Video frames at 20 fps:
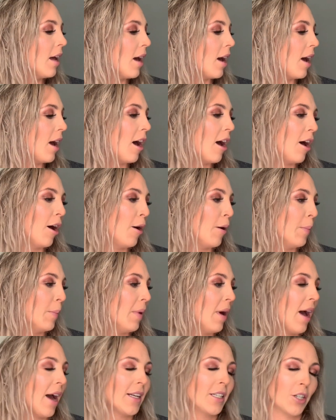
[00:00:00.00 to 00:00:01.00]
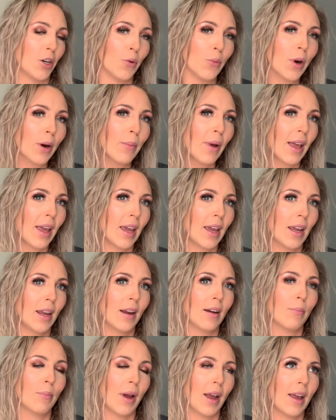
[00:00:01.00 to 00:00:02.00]
I don't wear my
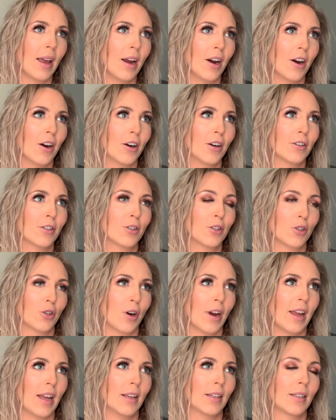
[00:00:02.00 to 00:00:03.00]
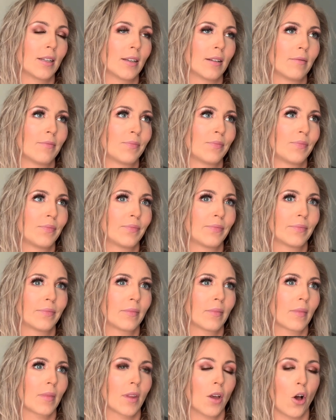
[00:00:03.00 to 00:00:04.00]
hair straight
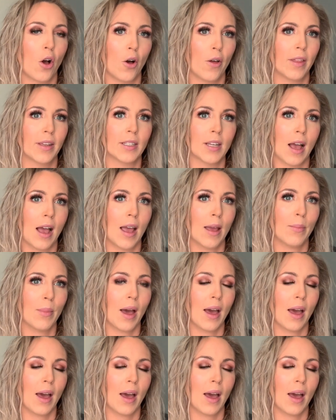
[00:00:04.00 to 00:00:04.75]
all the time.